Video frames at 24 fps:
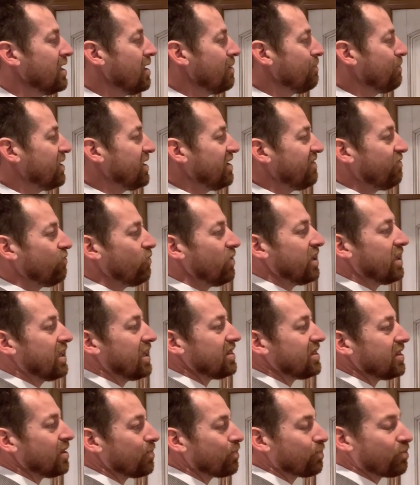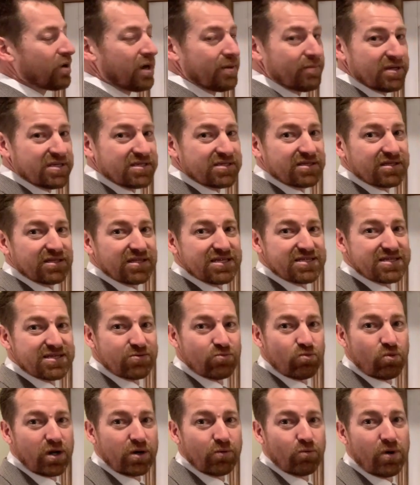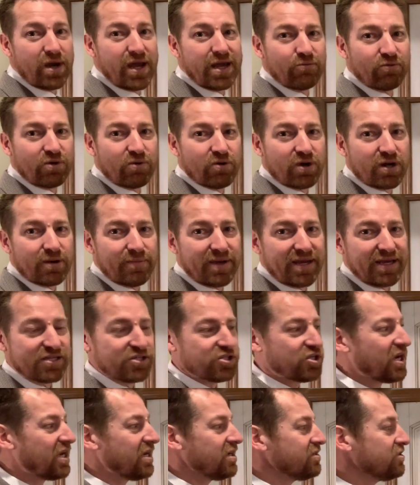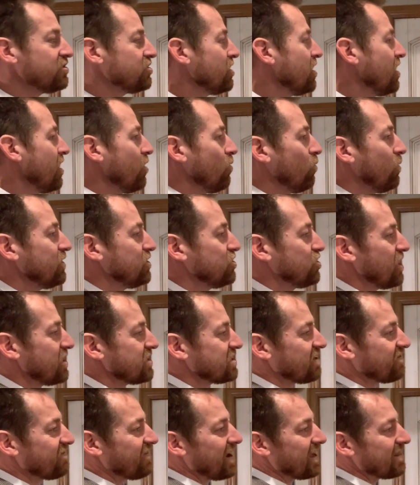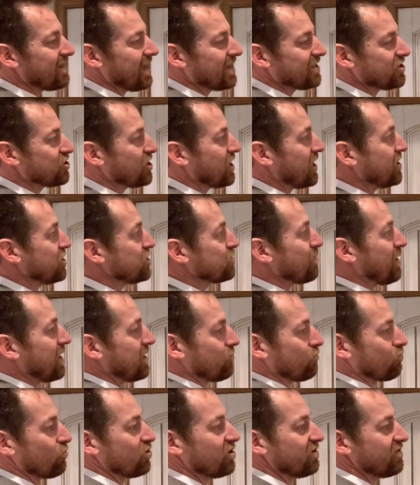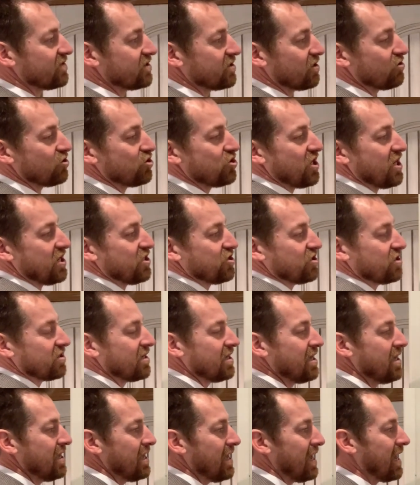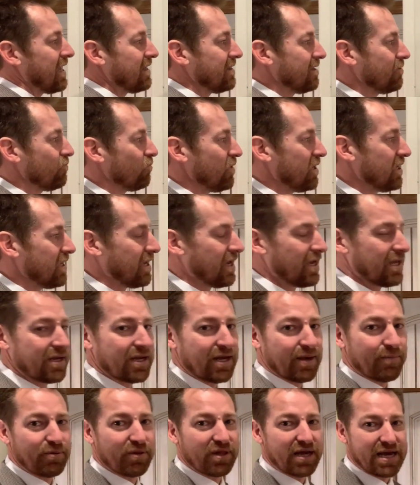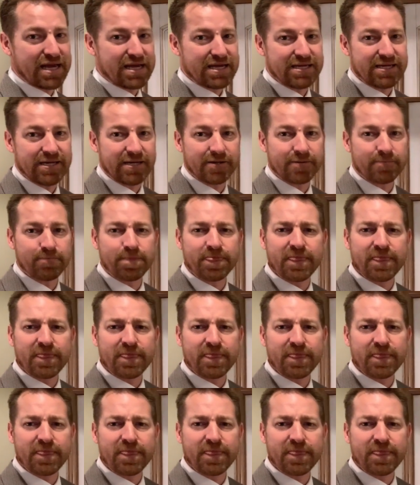But if we get the premise listed one way and we want to make a change, we justify that change by the rule of association, and then we can apply it here.